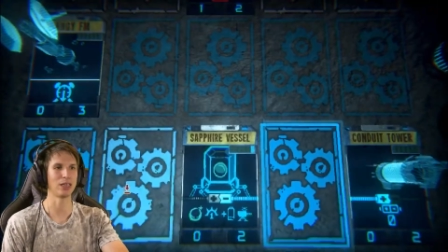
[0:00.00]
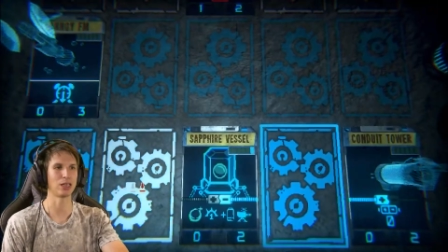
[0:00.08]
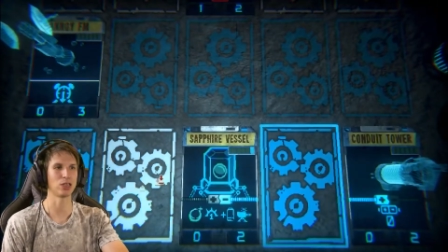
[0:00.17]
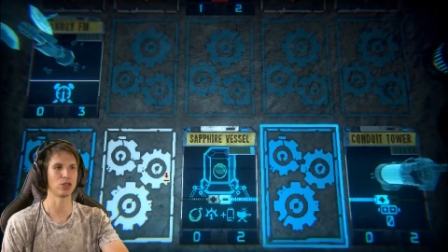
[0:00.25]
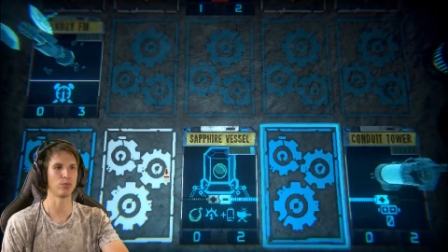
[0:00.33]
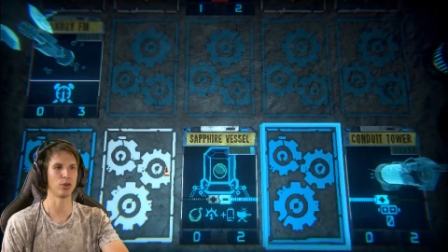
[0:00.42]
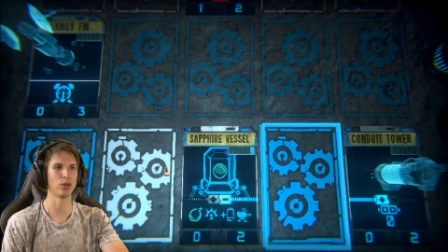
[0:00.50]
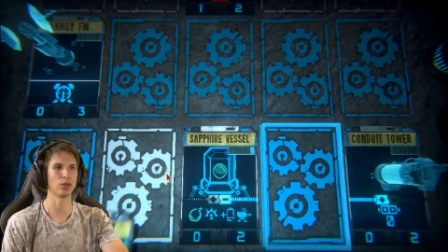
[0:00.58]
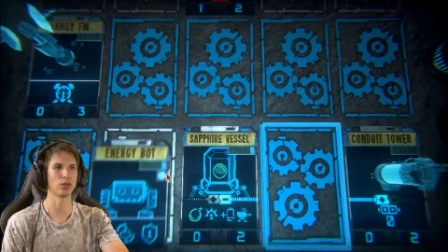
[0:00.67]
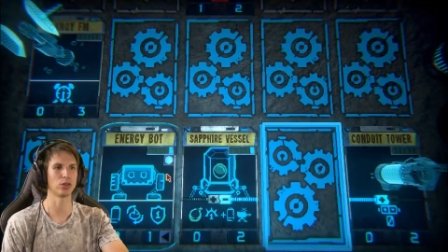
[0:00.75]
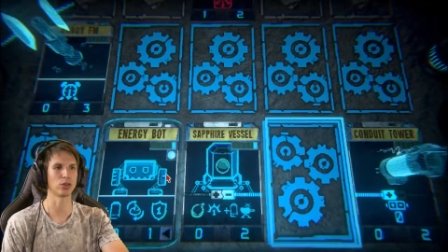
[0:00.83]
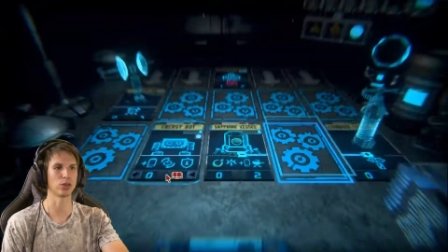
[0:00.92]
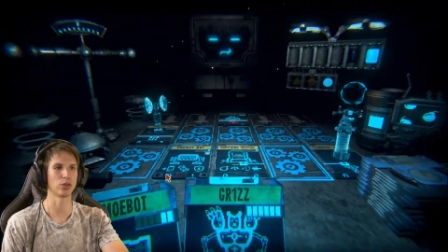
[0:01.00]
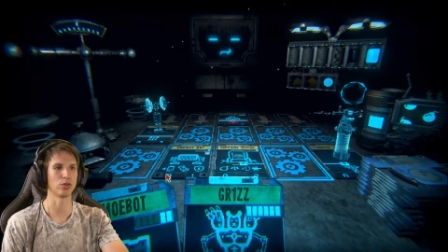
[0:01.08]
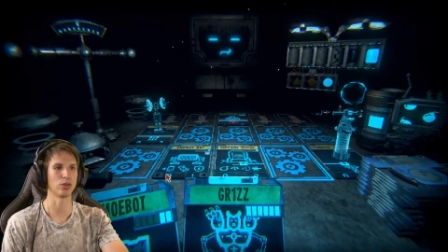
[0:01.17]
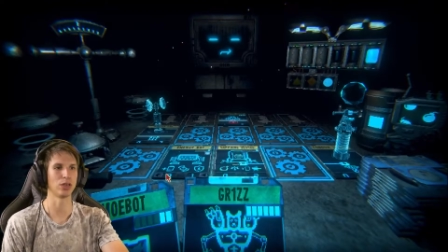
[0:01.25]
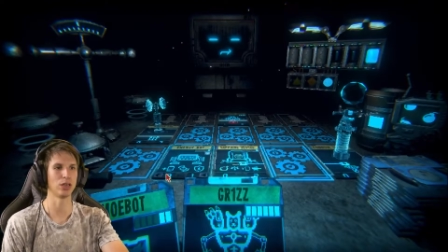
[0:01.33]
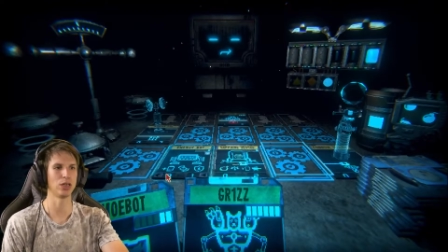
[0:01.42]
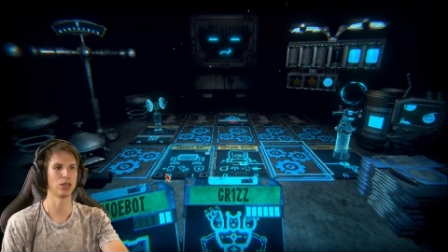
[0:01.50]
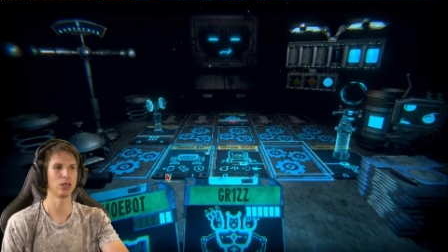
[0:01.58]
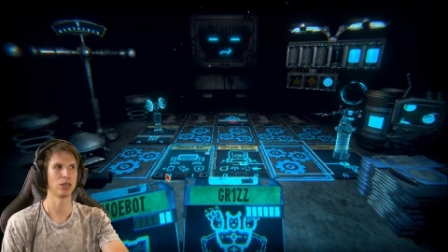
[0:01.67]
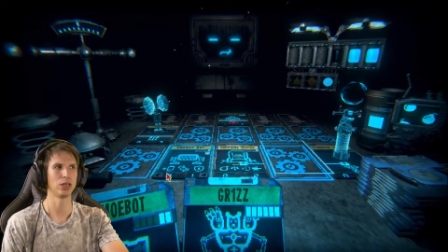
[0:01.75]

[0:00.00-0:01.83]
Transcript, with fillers: Energy bolt, you're gonna go here.